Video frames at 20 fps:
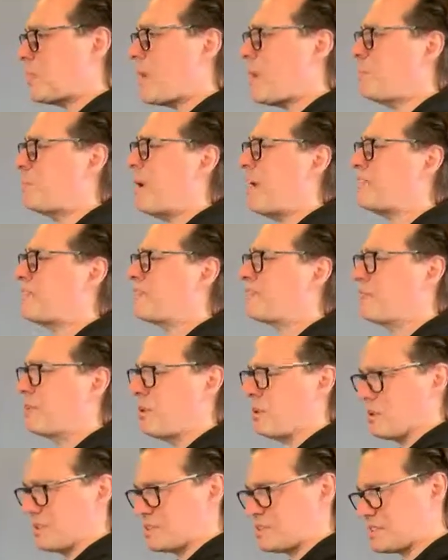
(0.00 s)
But
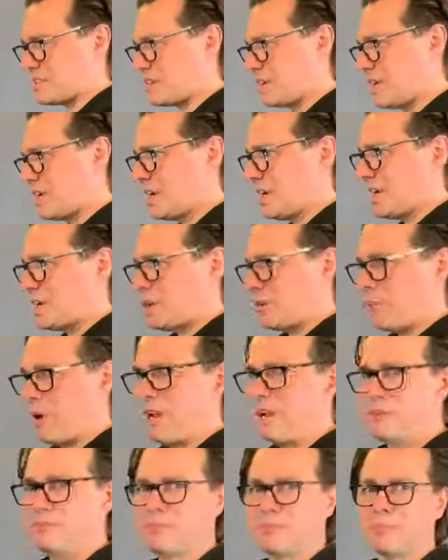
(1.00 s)
first, one
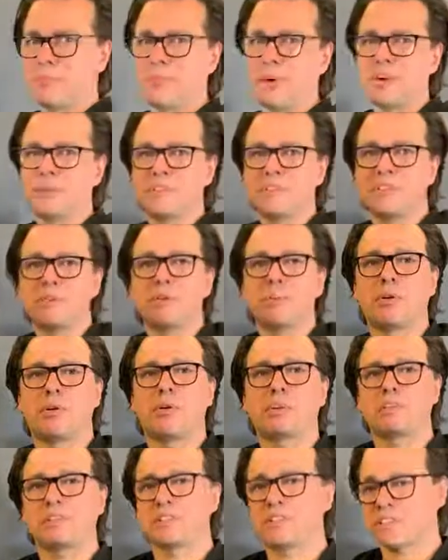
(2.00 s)
of the most
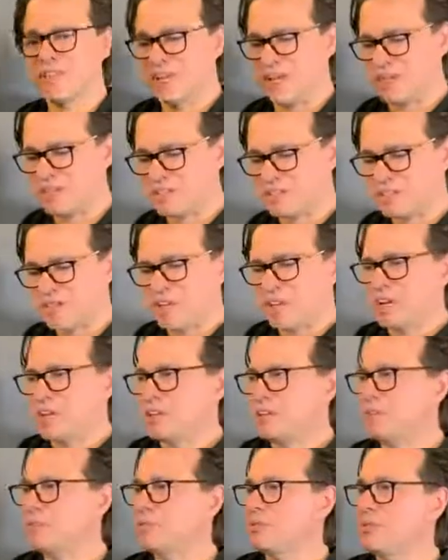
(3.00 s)
important things
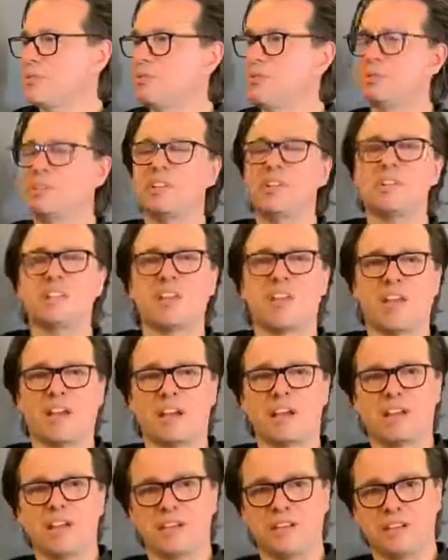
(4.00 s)
to do this
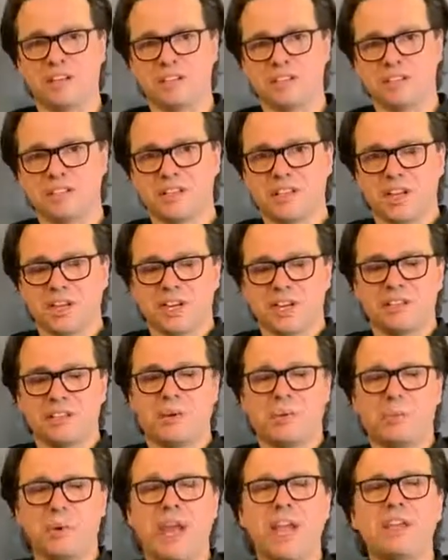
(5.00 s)
haircut is the
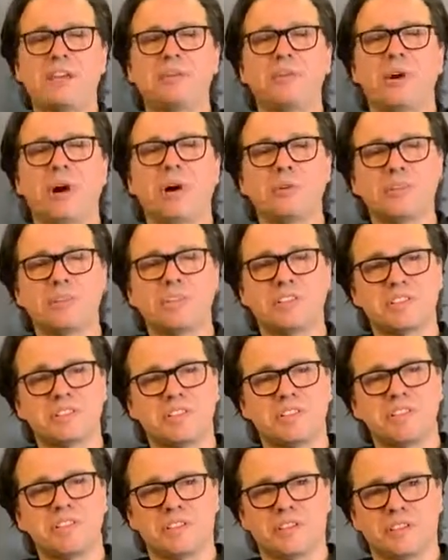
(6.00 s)
way you hold the
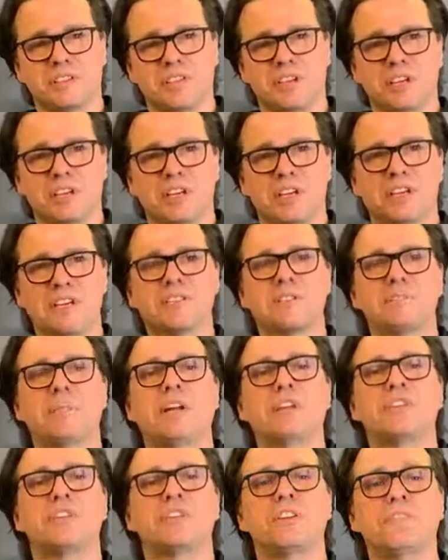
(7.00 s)
scissor is
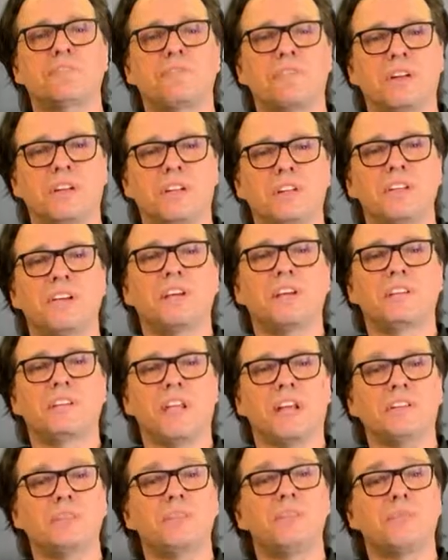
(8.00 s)
much different
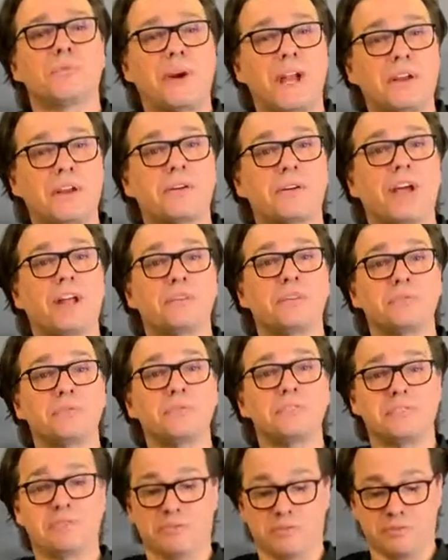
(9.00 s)
than you regularly
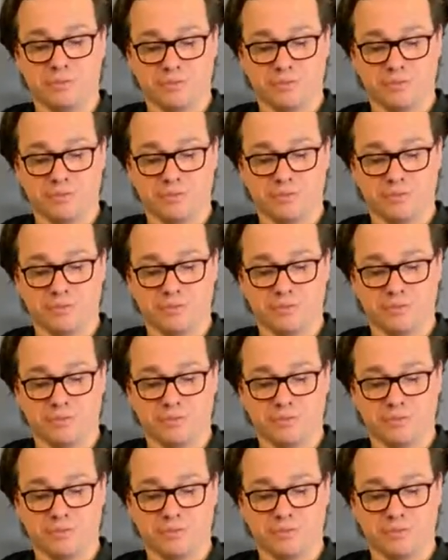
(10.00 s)
used to.